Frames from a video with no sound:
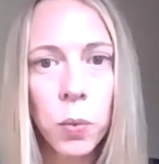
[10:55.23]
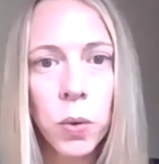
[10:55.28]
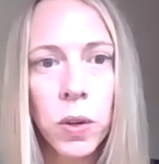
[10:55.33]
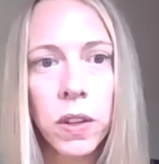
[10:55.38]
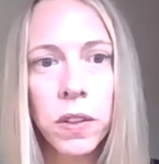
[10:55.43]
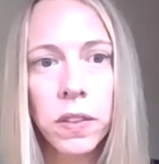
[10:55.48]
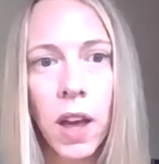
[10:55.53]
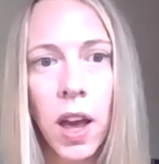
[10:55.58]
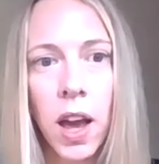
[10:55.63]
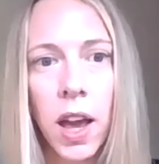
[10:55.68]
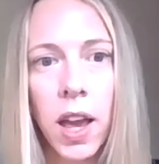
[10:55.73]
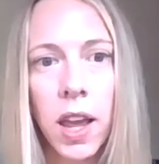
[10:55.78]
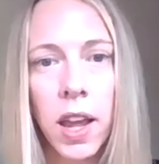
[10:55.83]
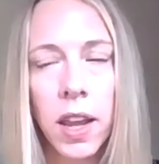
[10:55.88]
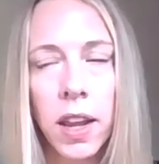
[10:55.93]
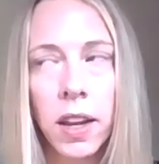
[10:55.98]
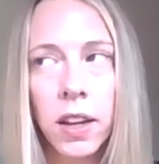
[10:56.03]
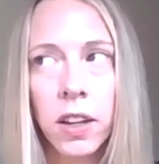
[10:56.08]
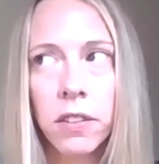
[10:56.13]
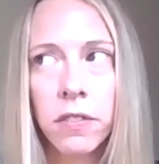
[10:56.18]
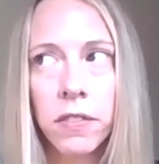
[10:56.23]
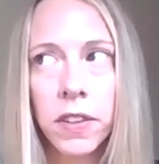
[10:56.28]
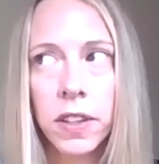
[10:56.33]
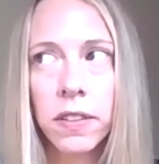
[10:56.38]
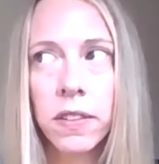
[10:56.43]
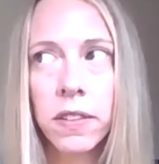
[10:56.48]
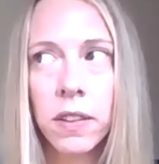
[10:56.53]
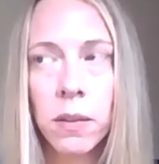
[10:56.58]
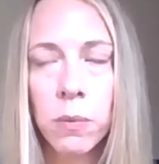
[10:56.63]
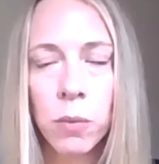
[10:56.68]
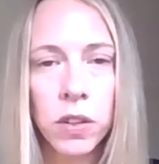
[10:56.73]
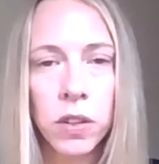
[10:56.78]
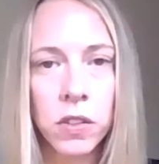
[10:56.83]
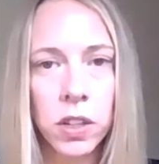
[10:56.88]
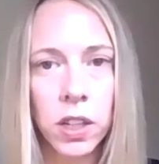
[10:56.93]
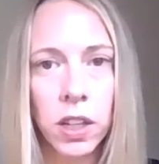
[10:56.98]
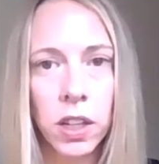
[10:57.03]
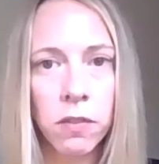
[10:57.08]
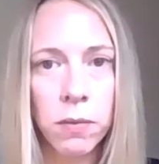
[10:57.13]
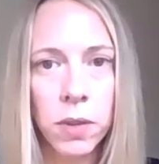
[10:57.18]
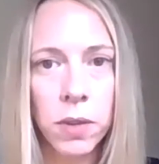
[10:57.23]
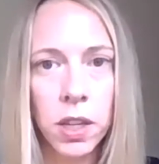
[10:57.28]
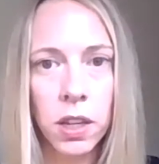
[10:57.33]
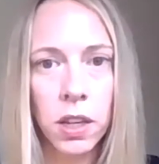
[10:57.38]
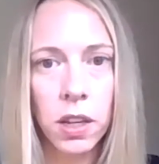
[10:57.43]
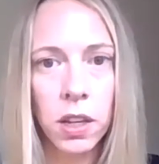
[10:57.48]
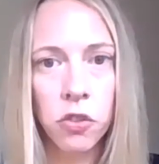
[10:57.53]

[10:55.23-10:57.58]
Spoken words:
was I convinced someone to give me